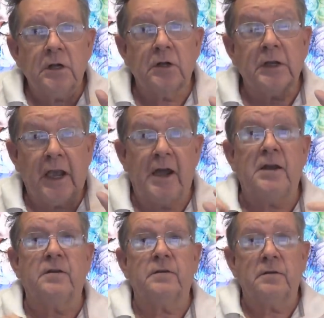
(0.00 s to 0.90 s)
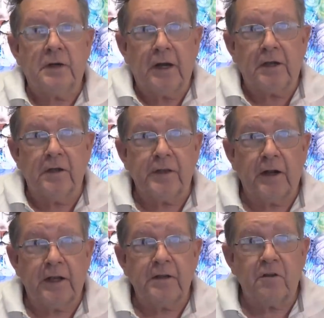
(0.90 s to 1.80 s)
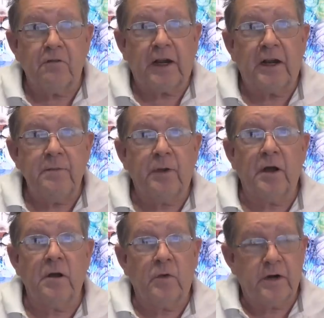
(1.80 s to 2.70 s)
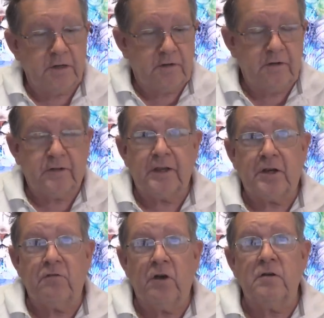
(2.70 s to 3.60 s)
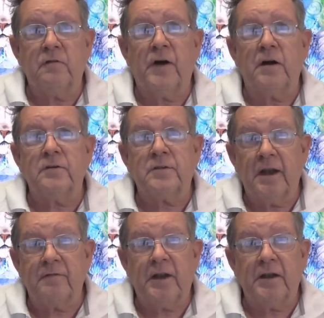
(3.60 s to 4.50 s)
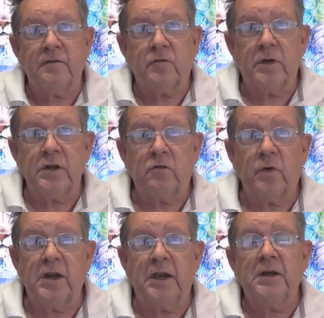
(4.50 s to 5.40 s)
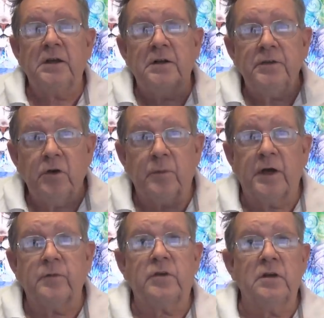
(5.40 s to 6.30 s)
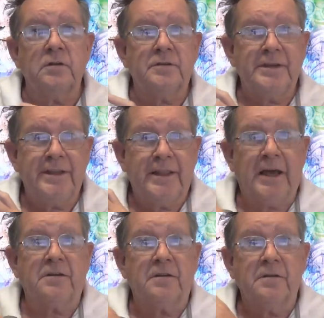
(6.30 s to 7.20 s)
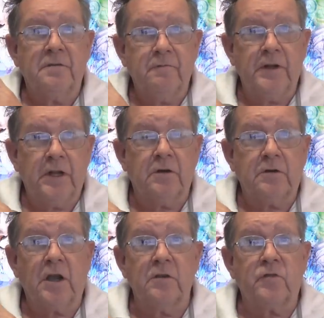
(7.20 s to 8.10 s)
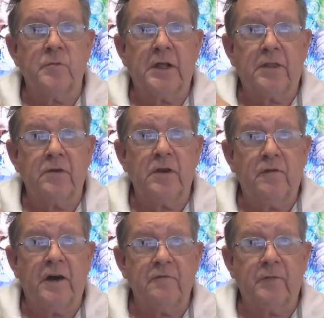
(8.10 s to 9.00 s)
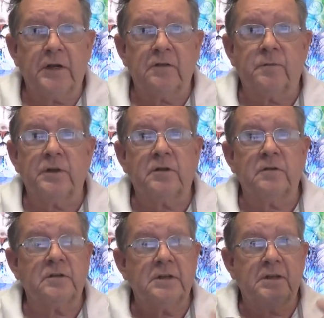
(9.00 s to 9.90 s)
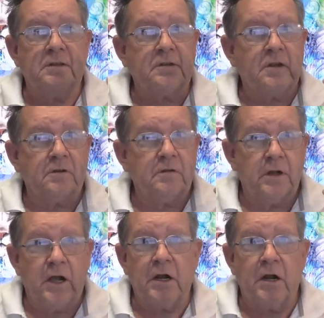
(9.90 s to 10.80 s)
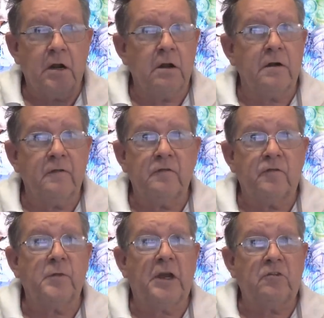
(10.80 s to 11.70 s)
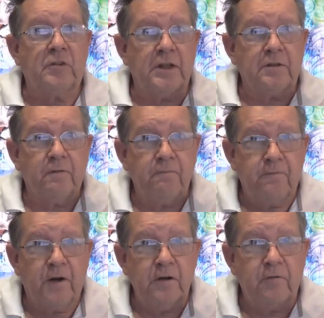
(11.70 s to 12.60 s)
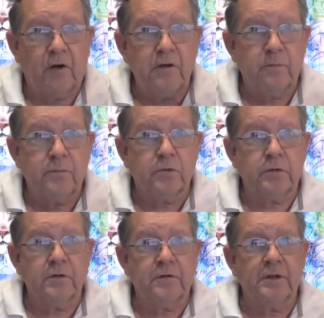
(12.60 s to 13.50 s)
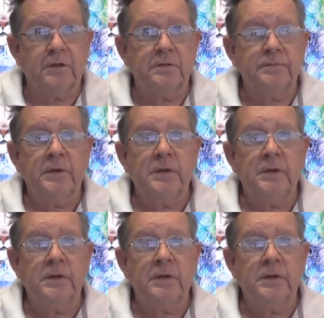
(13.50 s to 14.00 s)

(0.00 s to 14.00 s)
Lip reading: again, click on the link directly below where I actually say Coronavirus Loving Life 2020, you'll be able to go and see that video. It goes for about 35 minutes because it's got a lot of information that's very, very important to you.